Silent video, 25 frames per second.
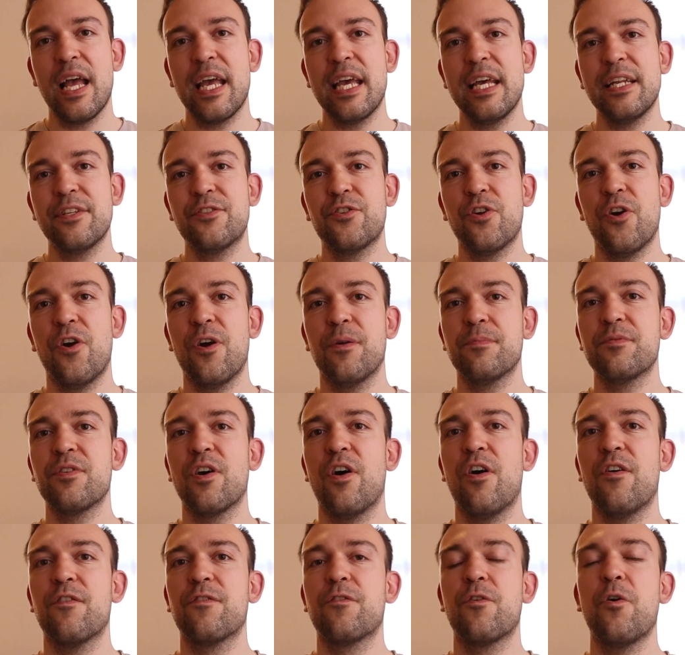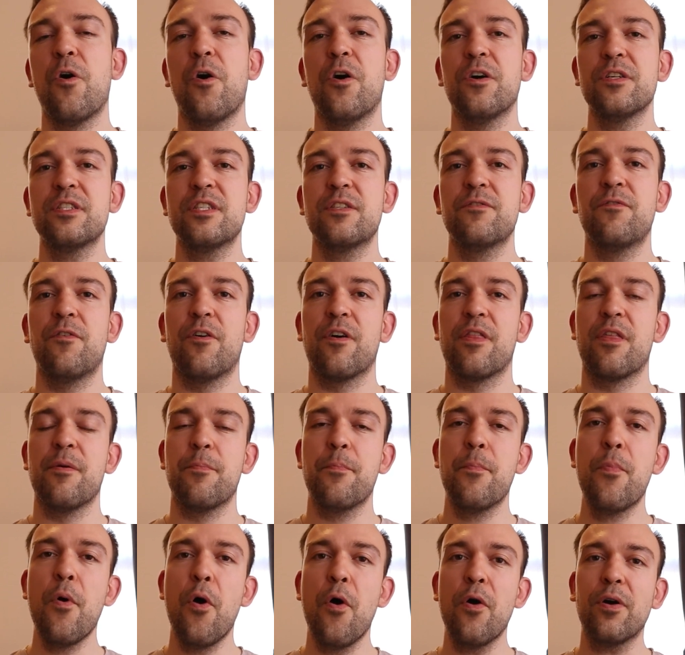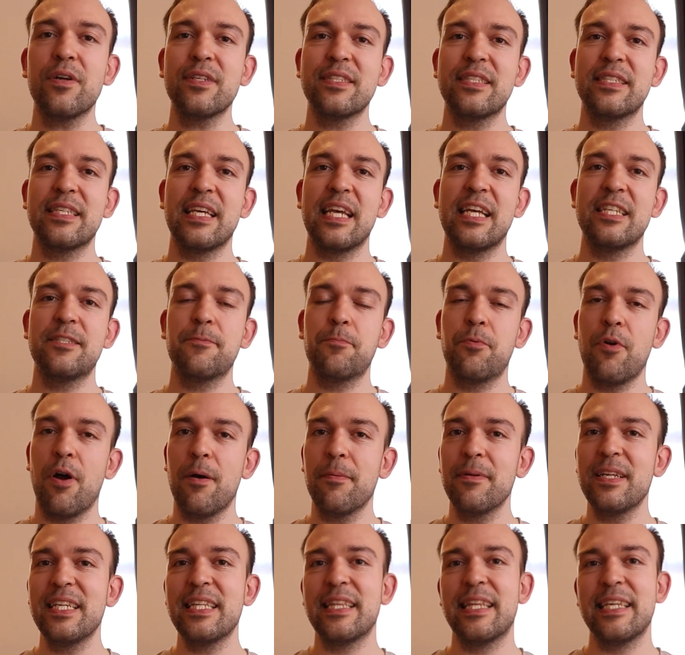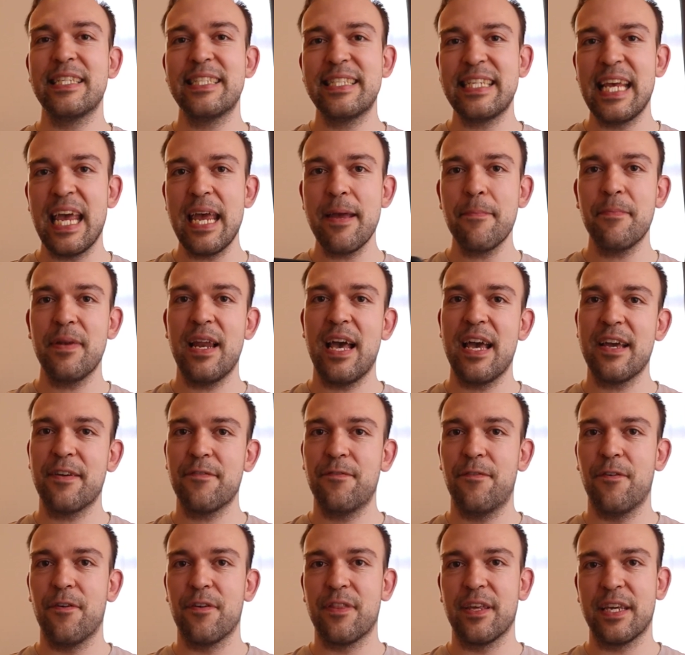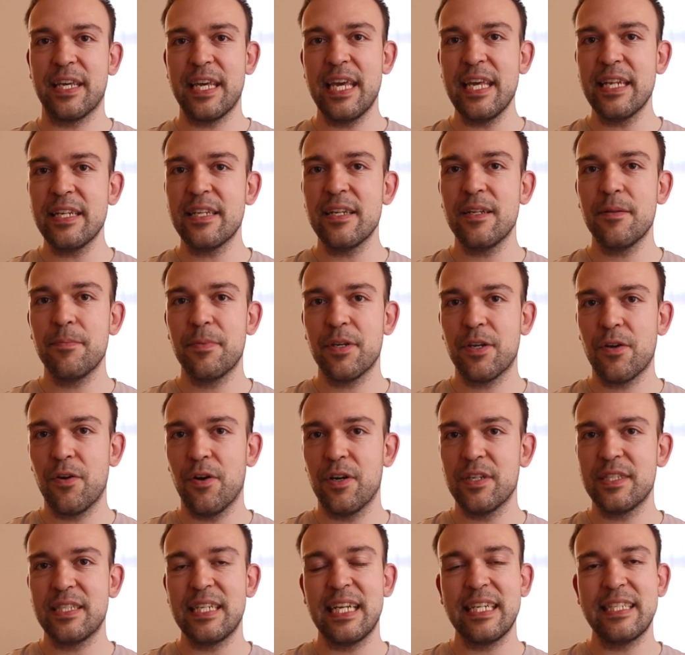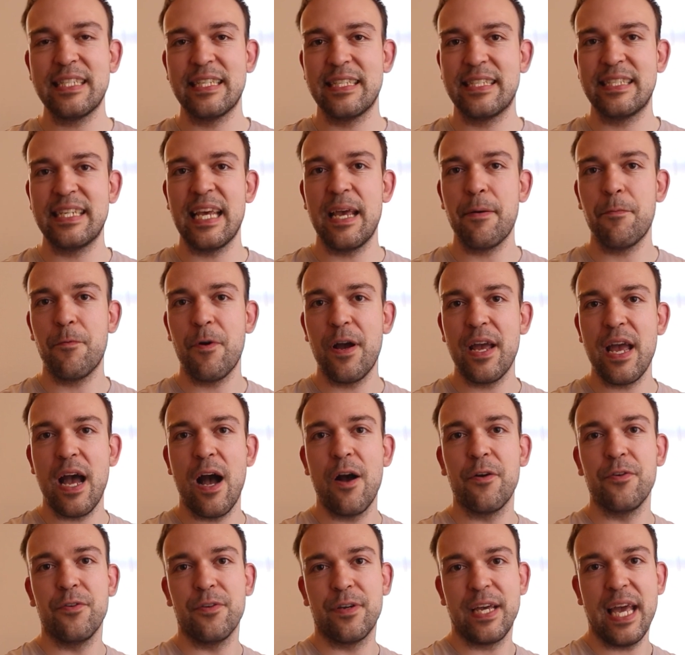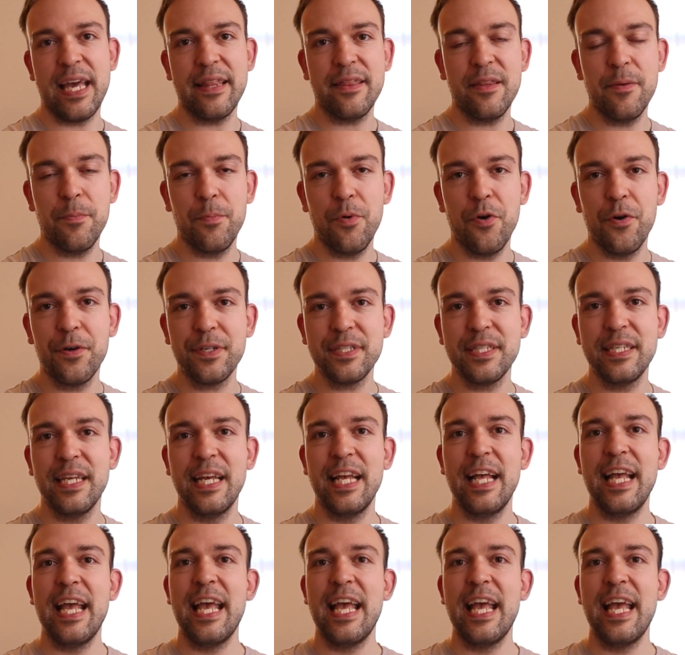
in terms of costs for the books, it's probably the same like for the Kindle, because that's the same way how you get the books.